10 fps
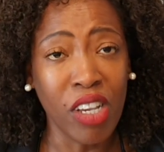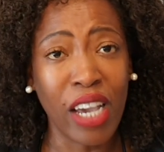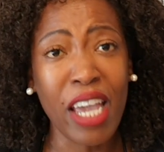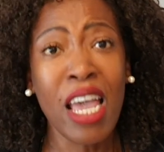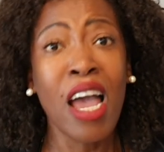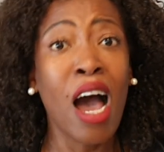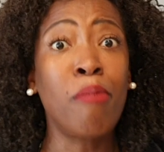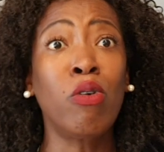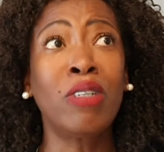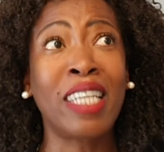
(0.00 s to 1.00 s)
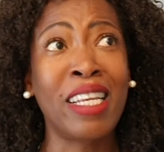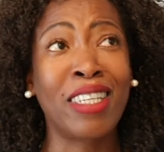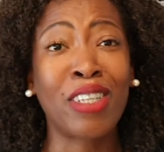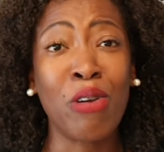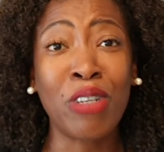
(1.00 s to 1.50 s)
Okay, I'm not saying
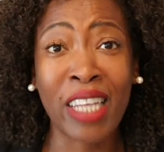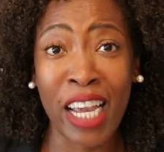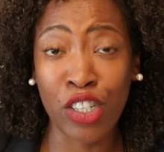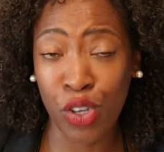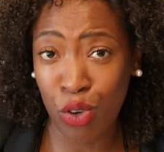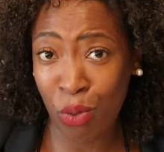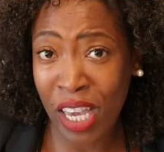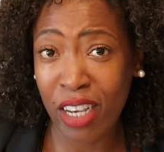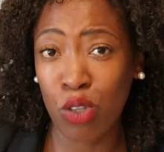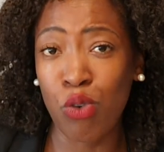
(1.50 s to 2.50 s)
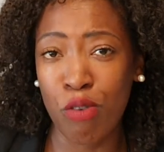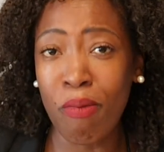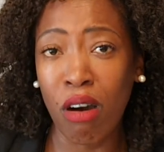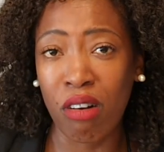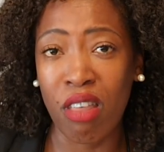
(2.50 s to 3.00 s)
this is going to take 2 weeks or a
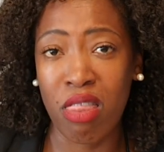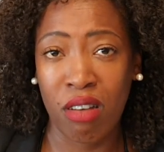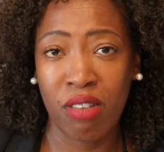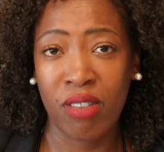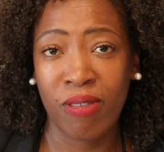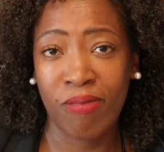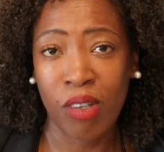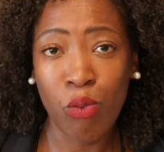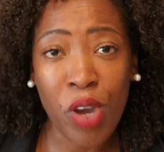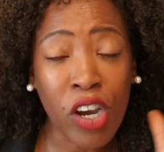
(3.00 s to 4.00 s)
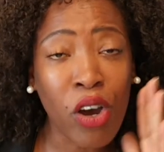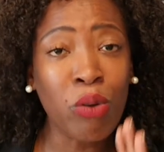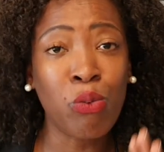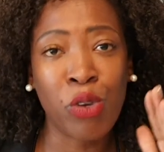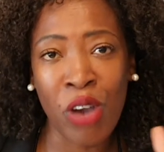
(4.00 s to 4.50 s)
month.
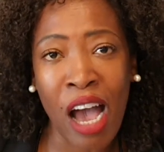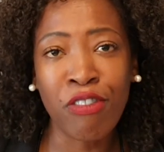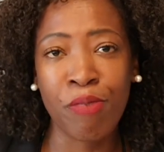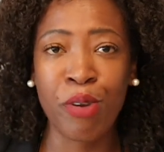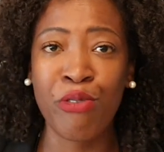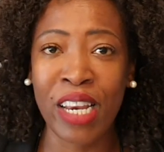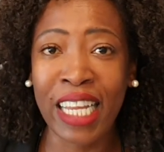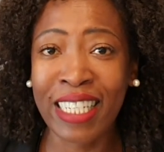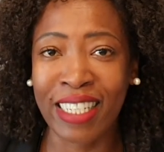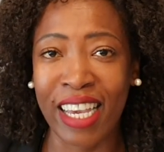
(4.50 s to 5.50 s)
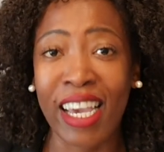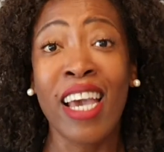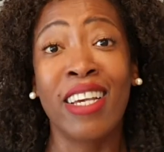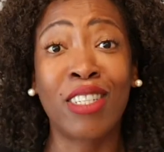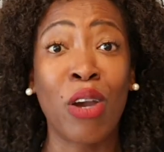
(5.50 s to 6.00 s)
You have to be realistic.
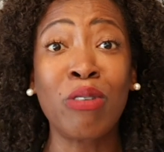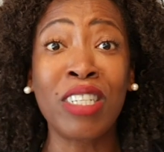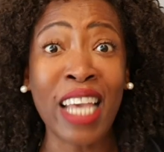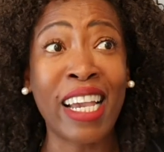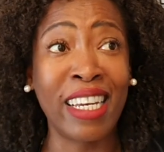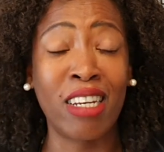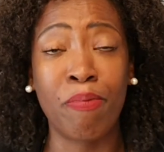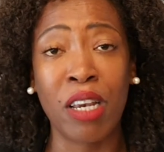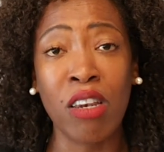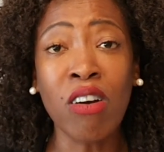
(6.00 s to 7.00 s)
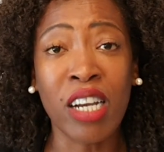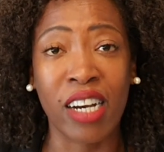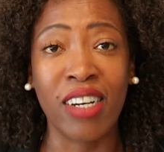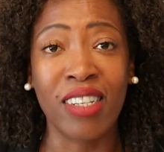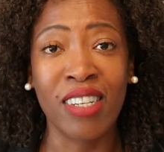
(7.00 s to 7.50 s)
It's going to take a little bit
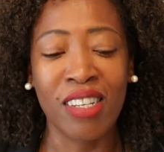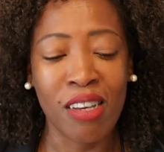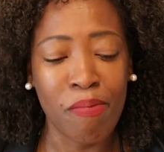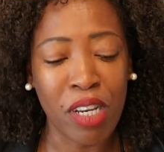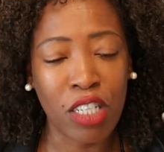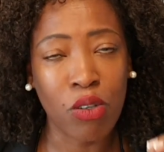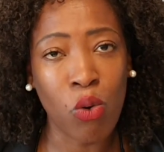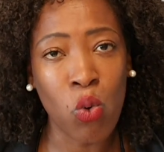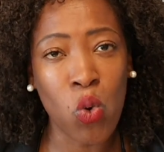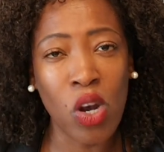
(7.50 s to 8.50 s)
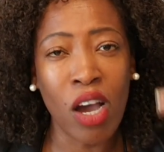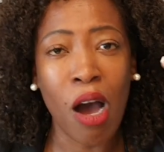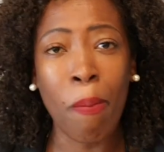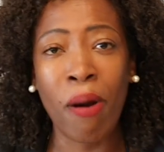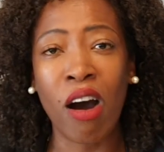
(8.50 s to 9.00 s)
longer, but it's all
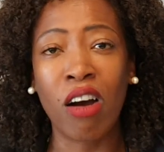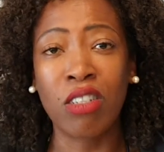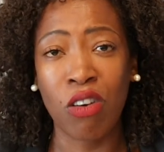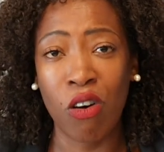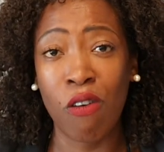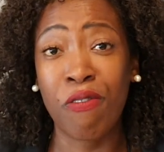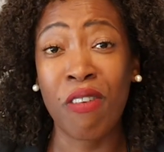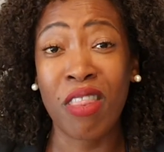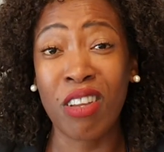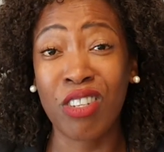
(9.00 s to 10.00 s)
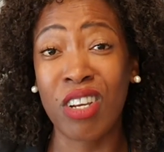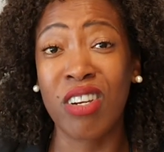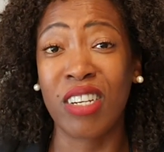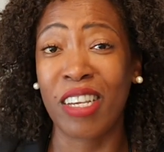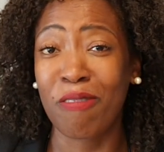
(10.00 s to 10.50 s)
a part of the
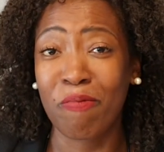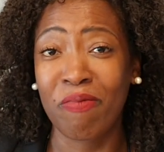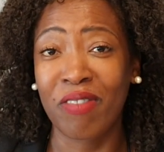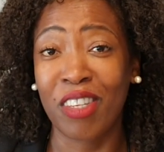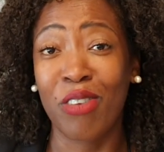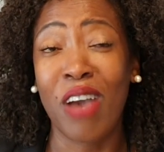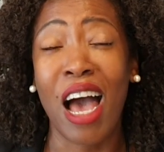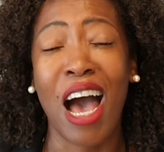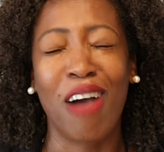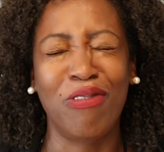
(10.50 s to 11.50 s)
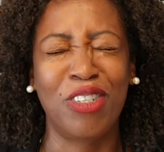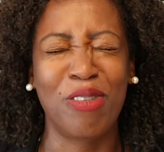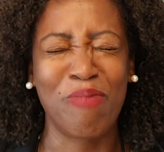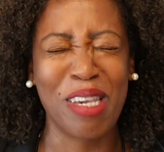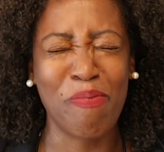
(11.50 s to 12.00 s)
journey. You have
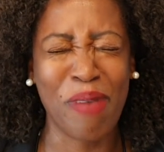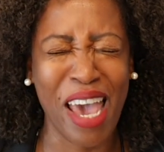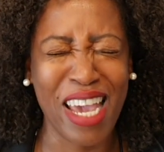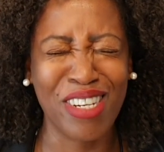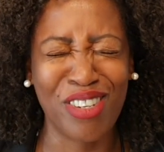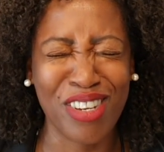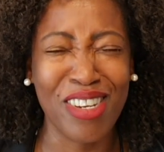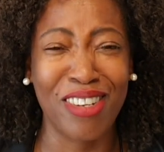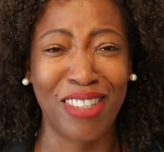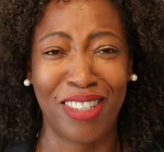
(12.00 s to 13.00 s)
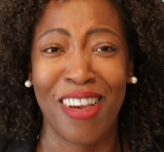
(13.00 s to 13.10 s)
to be patient.